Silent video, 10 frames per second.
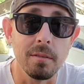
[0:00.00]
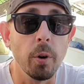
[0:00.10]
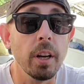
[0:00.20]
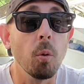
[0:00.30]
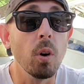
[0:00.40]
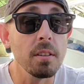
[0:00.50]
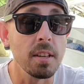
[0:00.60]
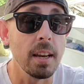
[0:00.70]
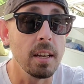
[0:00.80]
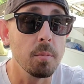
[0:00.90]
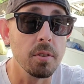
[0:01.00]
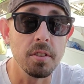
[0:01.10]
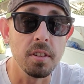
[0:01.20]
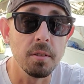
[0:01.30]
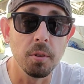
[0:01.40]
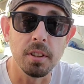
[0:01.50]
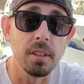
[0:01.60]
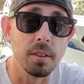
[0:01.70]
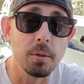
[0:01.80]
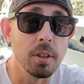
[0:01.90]
And when it was at 80%,
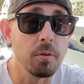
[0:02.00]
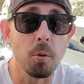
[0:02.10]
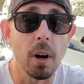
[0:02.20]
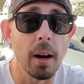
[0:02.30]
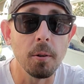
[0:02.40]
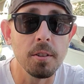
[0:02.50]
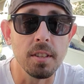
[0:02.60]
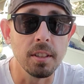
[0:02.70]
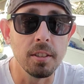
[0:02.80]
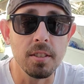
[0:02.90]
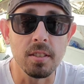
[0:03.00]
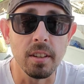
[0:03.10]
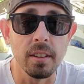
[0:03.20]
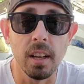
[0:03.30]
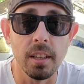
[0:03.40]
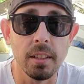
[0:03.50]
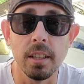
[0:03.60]
within 3 or 4 hours in good sunlight,